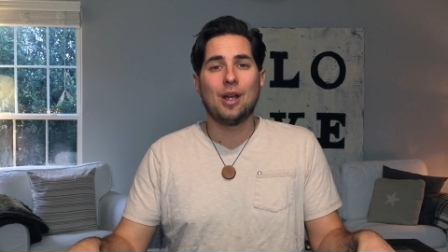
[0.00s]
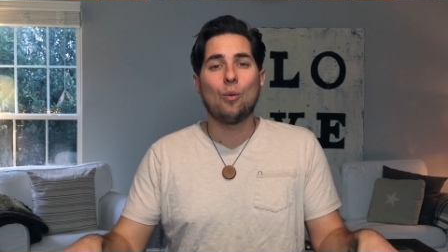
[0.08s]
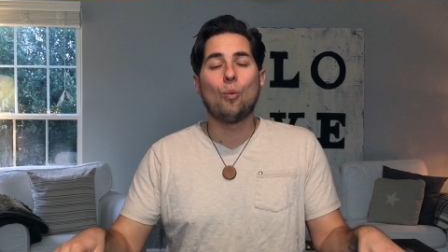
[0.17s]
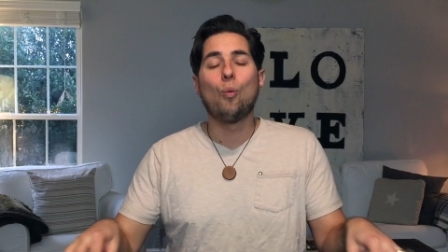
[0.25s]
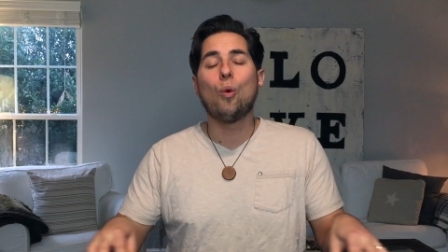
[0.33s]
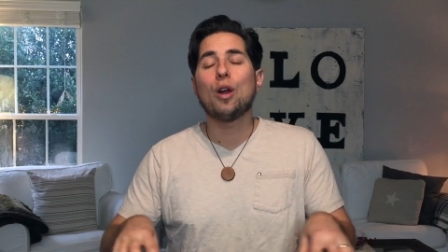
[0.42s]

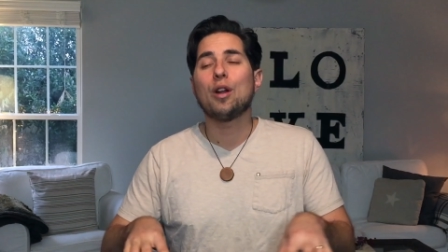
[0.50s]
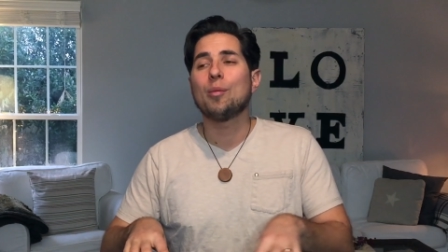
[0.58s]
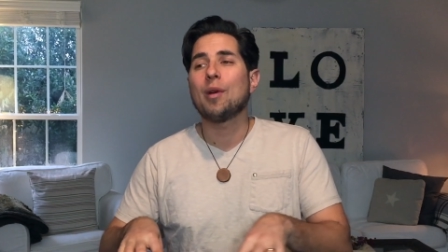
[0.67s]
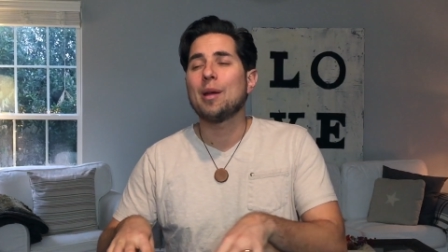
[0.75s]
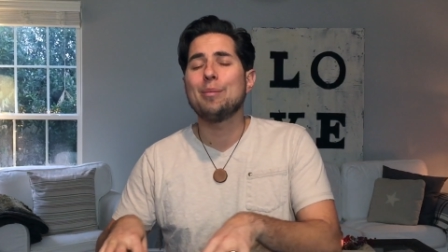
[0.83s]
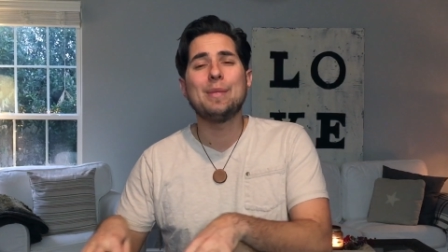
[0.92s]
What are
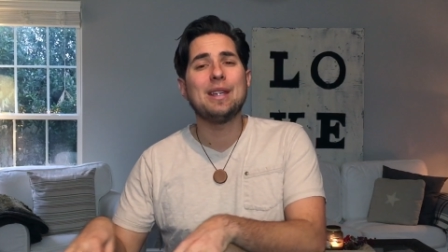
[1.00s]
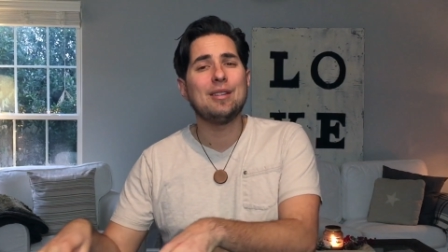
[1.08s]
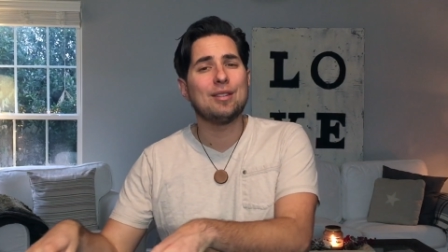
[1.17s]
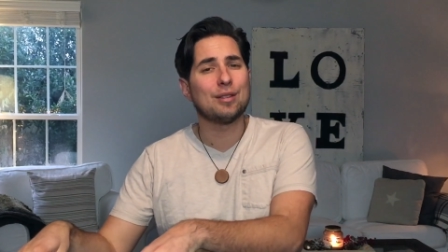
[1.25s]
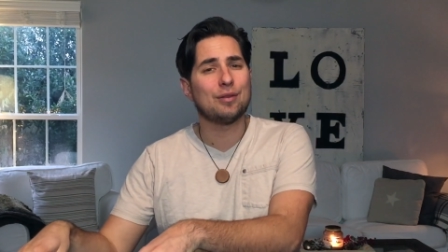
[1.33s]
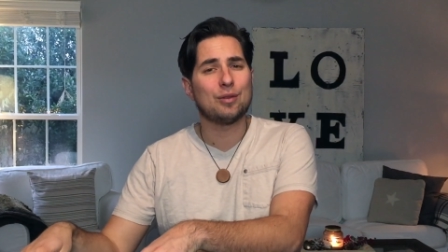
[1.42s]
my
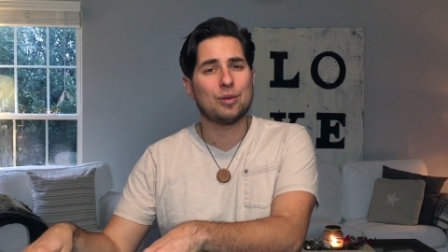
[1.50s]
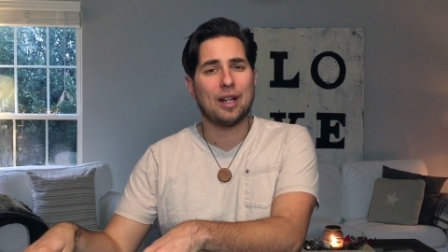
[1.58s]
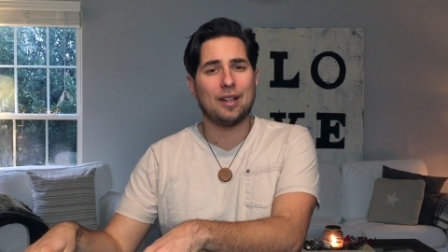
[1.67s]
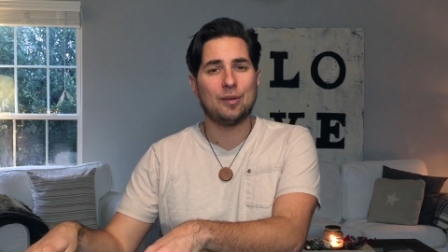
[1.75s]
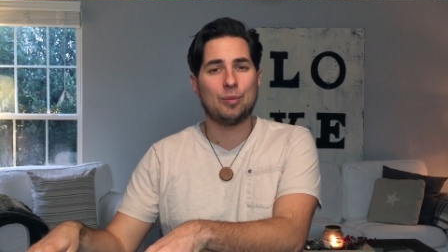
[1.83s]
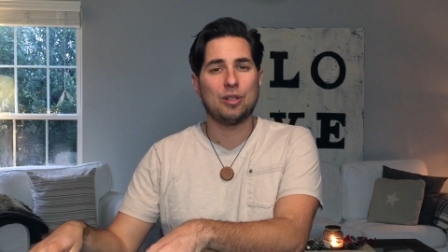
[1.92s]
means of
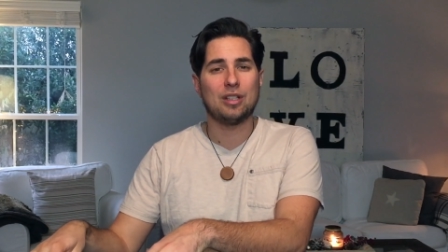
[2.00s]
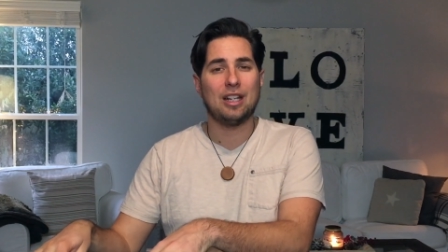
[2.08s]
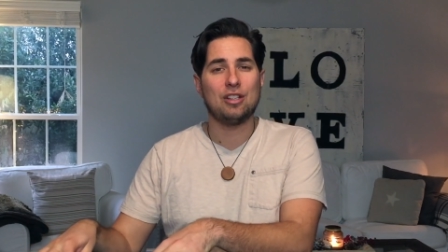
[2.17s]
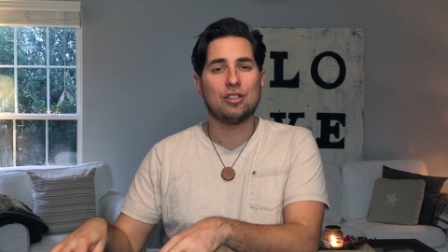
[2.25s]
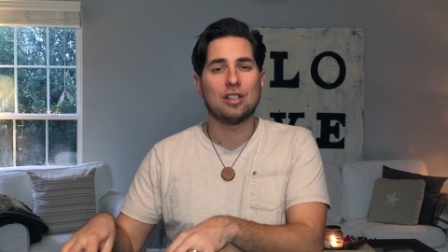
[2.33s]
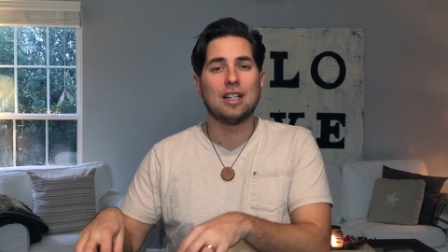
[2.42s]

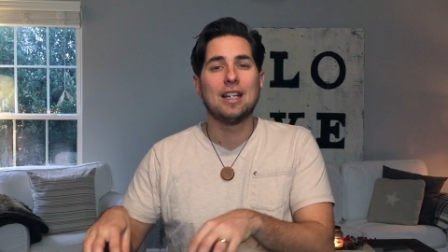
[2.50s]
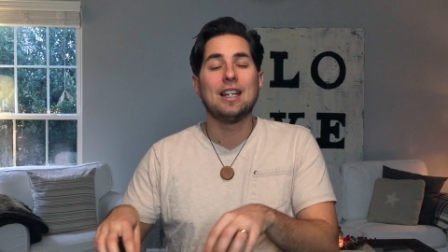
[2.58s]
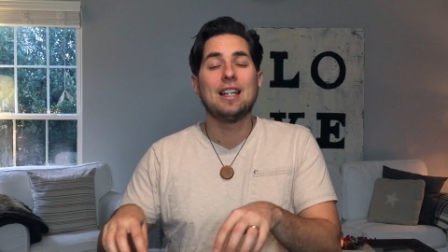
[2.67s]
transportation?